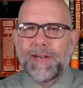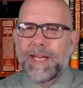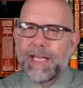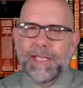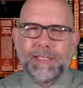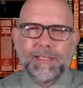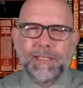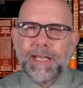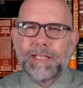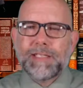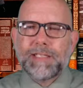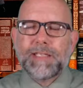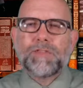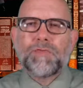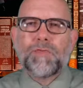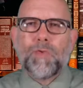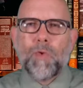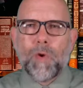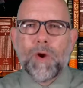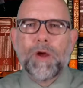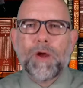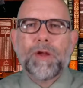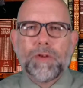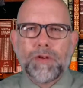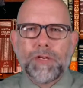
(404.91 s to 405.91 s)
He says it's
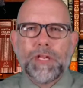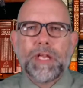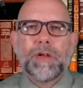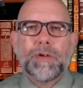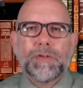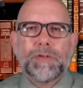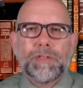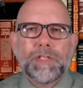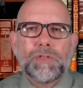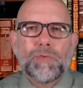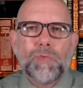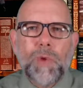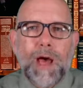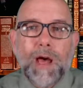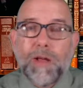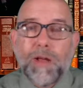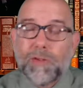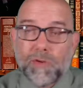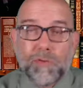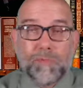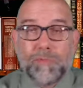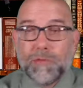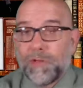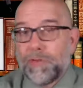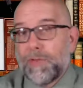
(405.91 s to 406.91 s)
400 years as well.
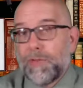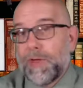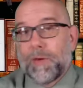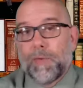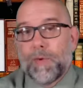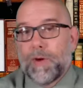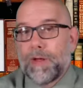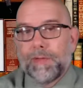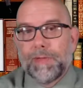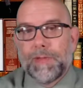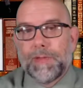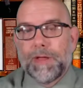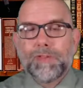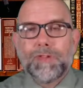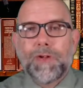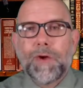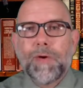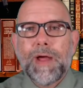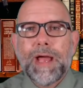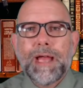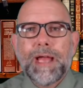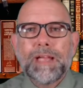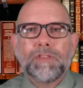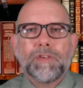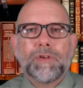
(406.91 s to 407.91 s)
So you think, well, there's our
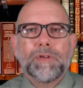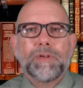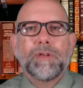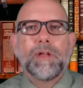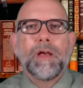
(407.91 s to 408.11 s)
answer.